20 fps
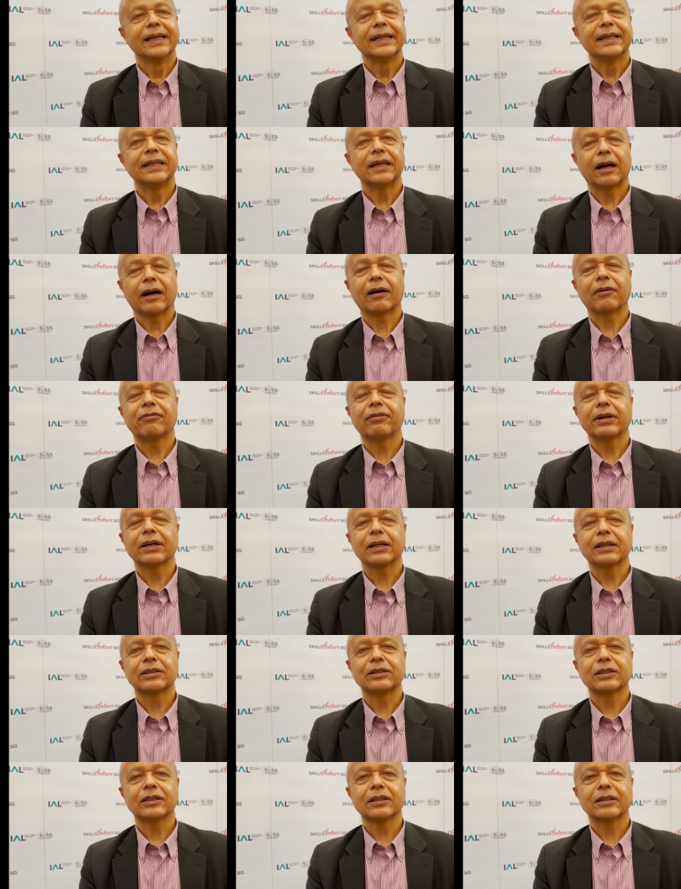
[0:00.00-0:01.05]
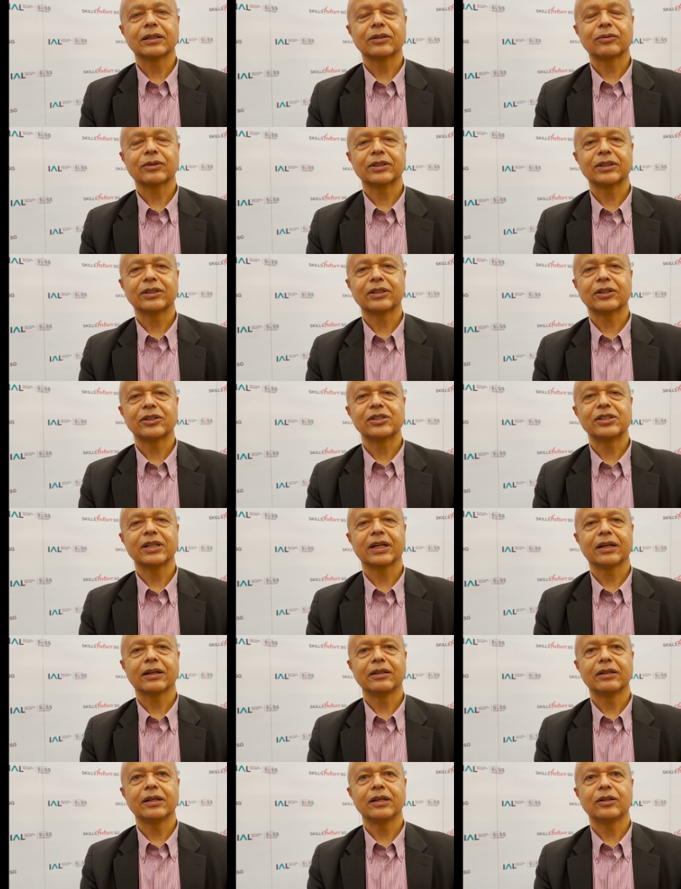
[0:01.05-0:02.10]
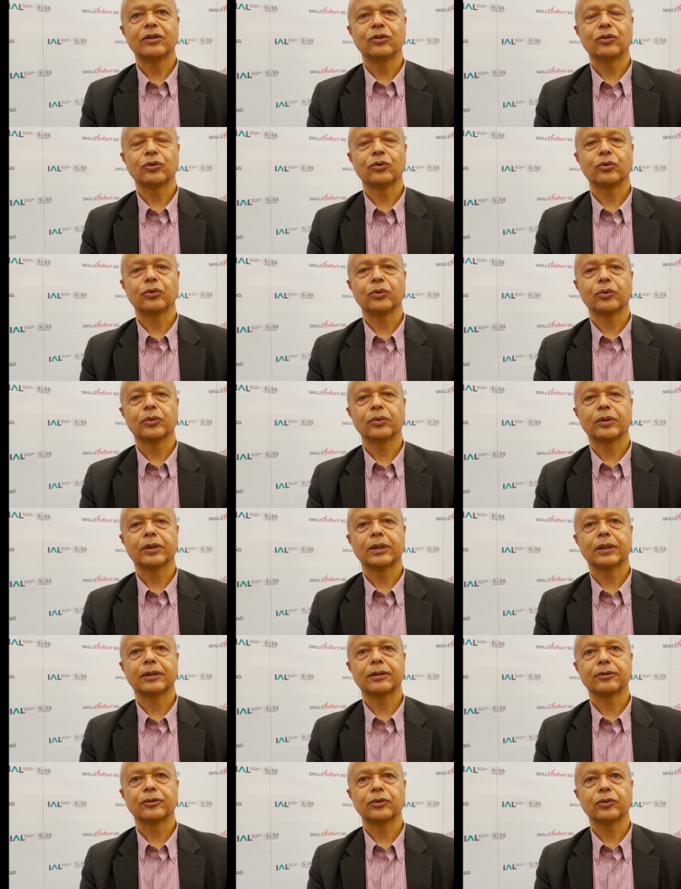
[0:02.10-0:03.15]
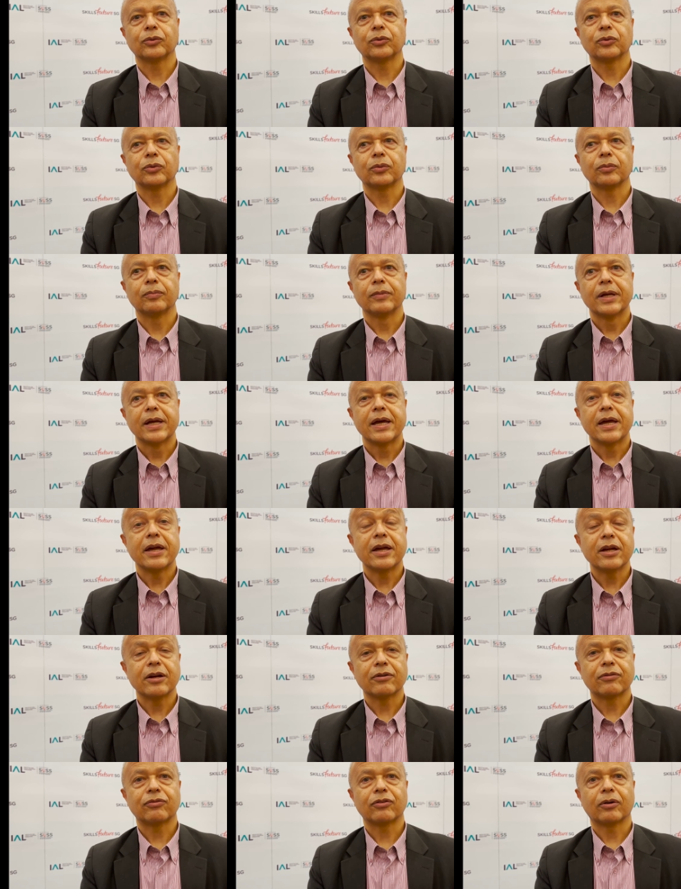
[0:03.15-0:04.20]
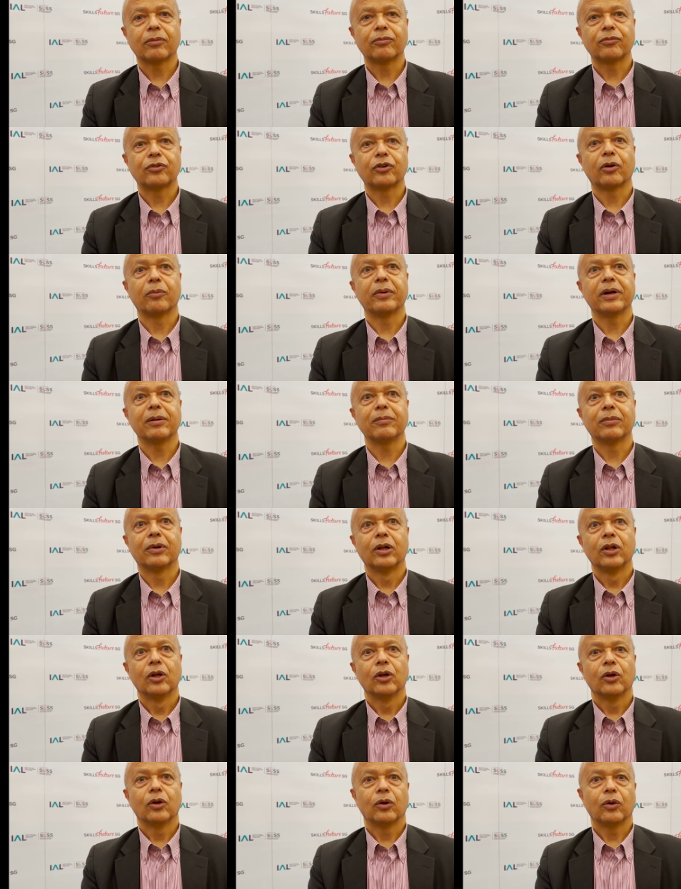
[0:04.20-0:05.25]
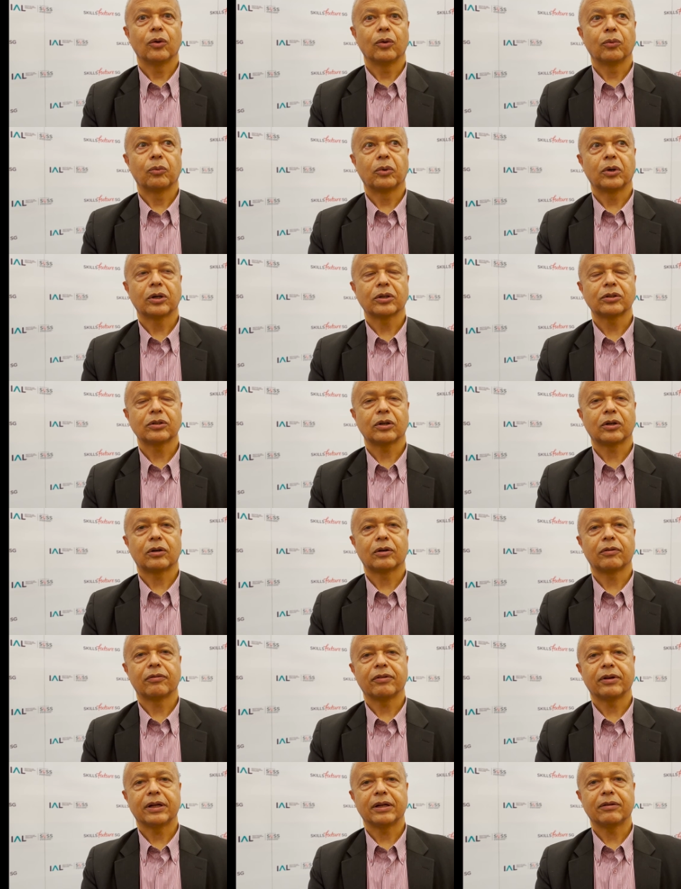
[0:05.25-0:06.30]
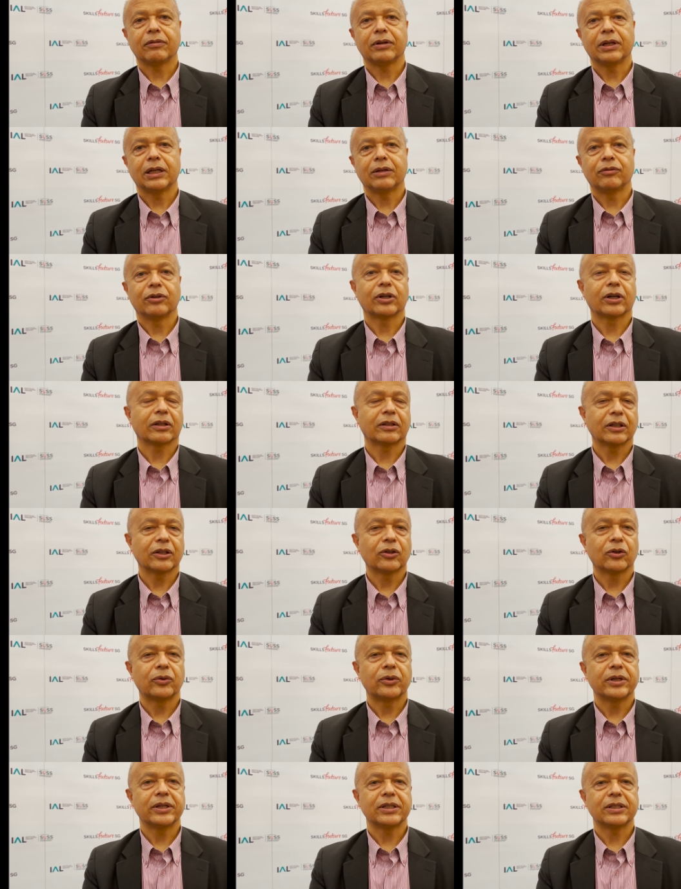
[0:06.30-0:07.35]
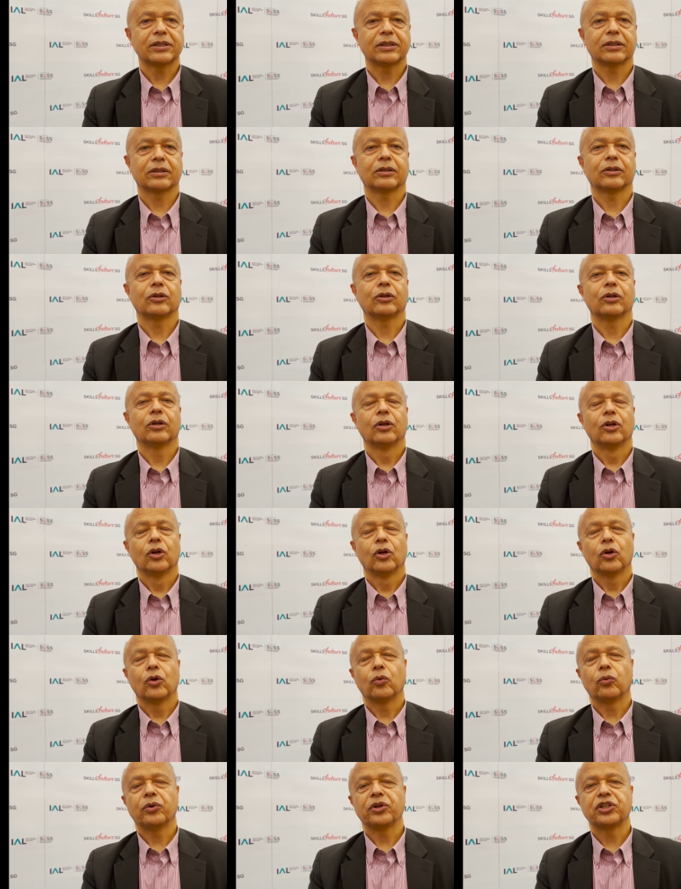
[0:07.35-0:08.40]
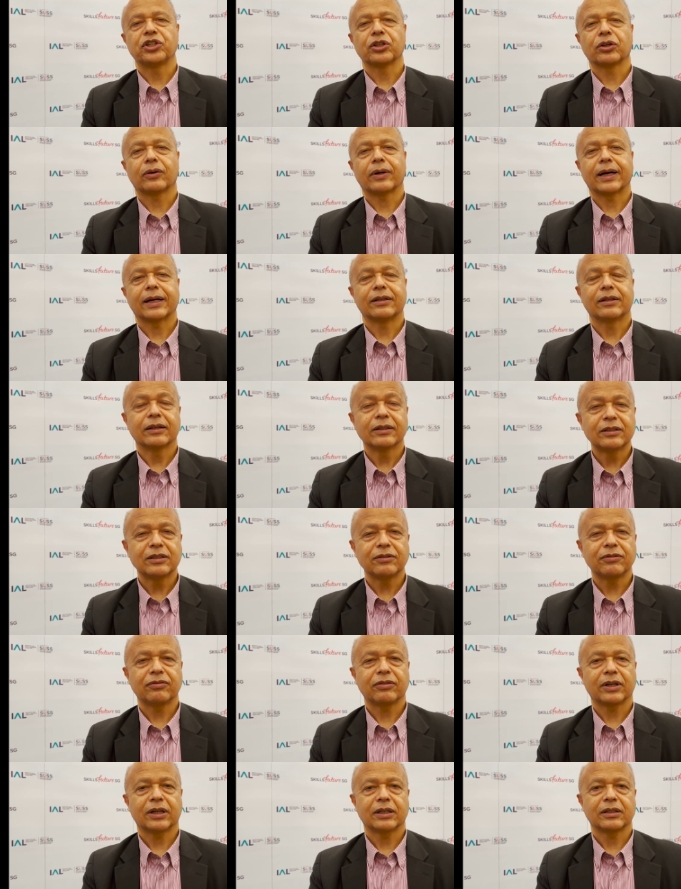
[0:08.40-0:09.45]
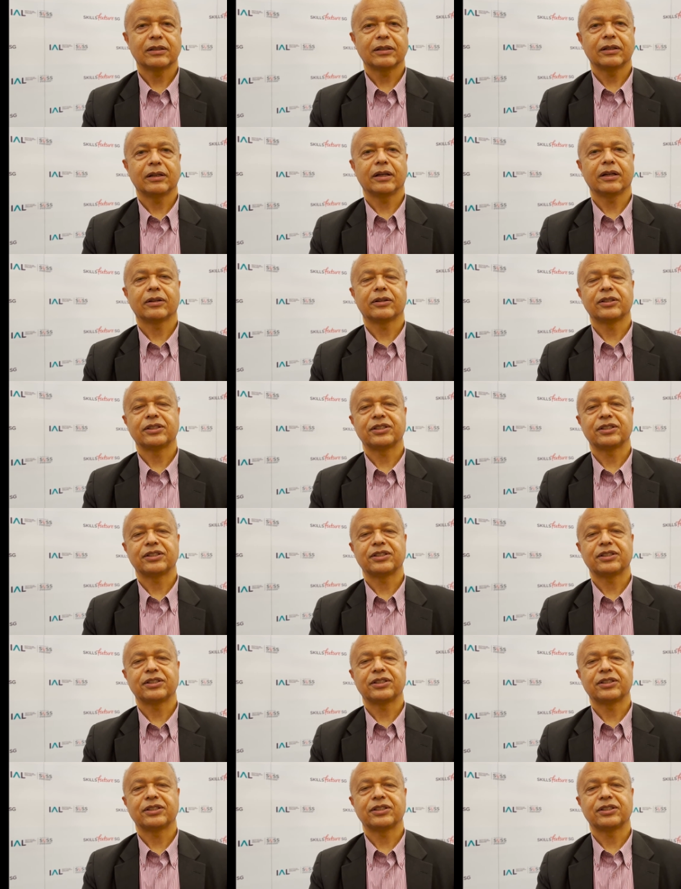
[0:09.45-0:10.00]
Yeah, I think it was interesting indeed to hear from him what are the categories which are identified here in